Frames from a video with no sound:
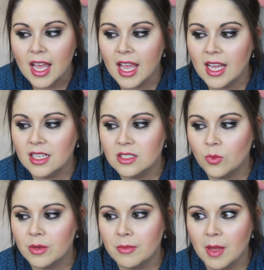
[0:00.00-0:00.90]
and
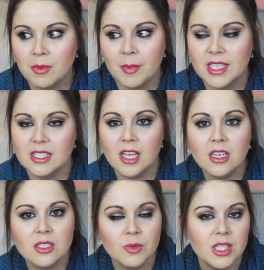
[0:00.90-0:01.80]
when maybe my
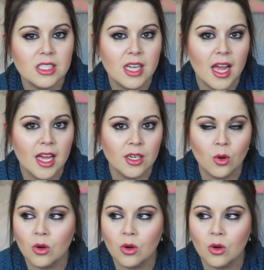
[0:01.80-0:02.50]
son is with his dad,